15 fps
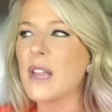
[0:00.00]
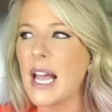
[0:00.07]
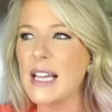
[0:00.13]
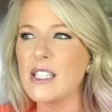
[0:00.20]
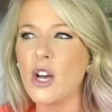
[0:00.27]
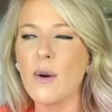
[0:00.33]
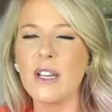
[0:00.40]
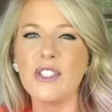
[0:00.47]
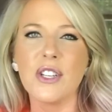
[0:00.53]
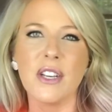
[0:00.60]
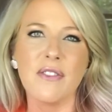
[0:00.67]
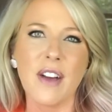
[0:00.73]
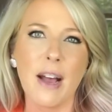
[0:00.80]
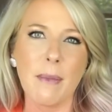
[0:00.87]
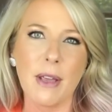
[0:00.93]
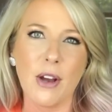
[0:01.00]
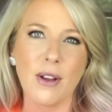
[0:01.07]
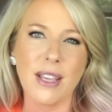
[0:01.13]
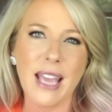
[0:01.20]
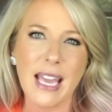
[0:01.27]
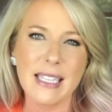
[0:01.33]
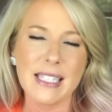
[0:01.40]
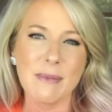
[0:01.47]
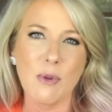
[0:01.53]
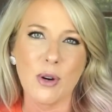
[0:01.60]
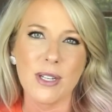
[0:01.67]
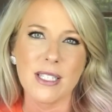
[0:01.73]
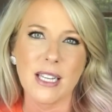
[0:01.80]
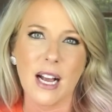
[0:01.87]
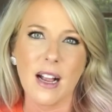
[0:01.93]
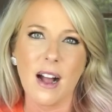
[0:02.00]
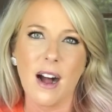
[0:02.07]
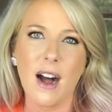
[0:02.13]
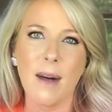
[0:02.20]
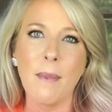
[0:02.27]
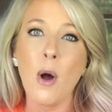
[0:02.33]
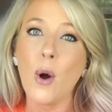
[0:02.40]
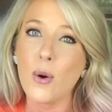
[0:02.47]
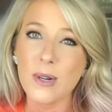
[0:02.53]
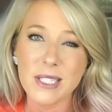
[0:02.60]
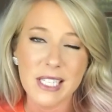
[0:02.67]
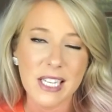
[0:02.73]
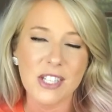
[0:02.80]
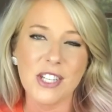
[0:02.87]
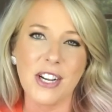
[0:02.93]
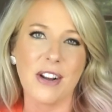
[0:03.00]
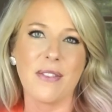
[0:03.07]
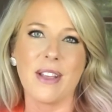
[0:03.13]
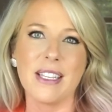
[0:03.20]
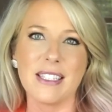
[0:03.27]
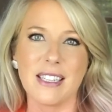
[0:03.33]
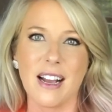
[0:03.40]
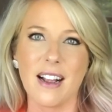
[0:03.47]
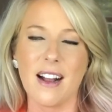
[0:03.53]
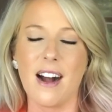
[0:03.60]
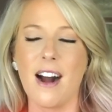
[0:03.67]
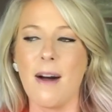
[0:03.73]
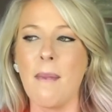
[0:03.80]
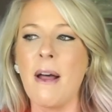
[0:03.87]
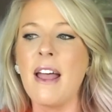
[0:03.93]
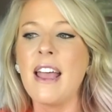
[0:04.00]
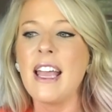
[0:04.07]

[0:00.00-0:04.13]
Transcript: As always, you can find me on kaysemorris.com or teachingonless.com.